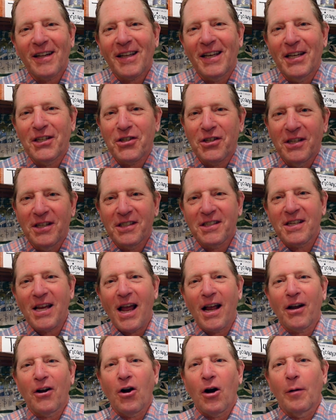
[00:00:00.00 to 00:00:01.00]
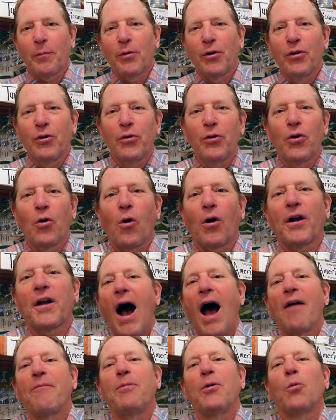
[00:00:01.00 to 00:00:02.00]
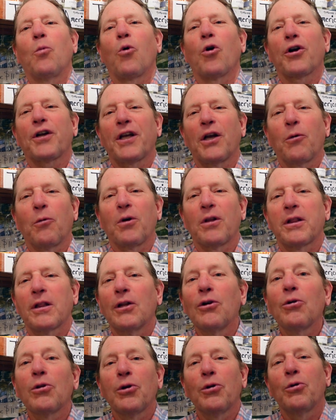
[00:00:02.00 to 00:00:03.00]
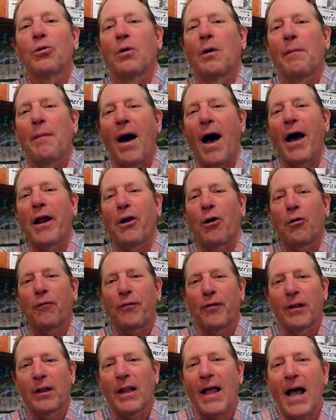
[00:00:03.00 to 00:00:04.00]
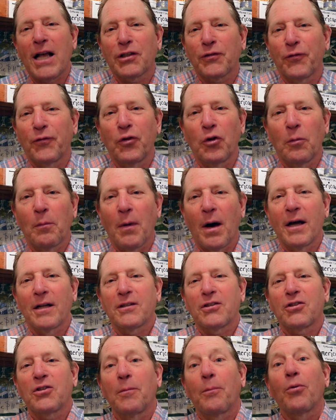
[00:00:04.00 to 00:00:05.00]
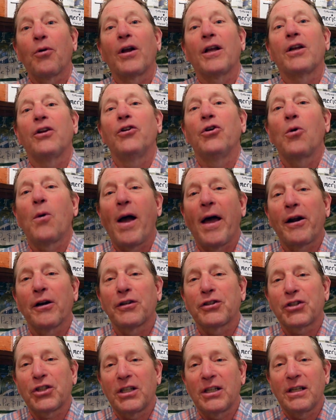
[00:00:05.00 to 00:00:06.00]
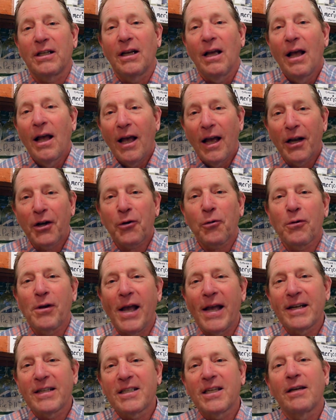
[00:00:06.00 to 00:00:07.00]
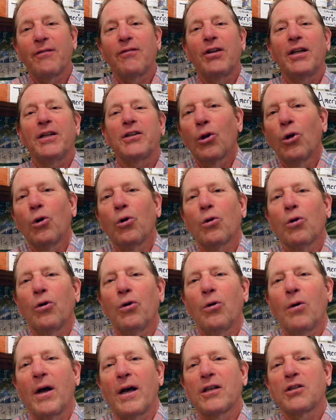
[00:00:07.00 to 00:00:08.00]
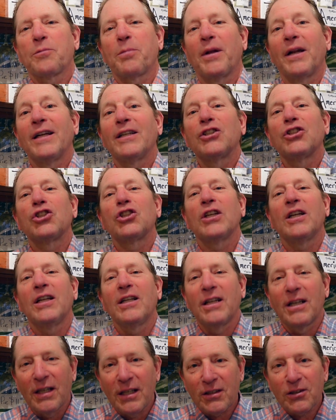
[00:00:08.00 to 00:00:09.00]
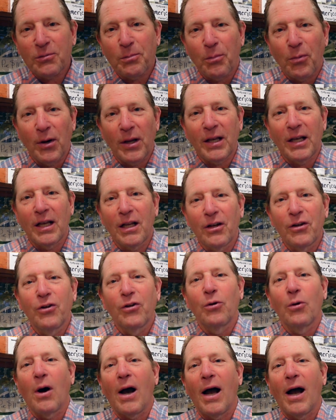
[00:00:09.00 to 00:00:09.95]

Kitchen in Sag Harbor, New York. I've been working with Lulu Romano for the last few months to bring new energy and creativity. Lulu has been ingenious bringing new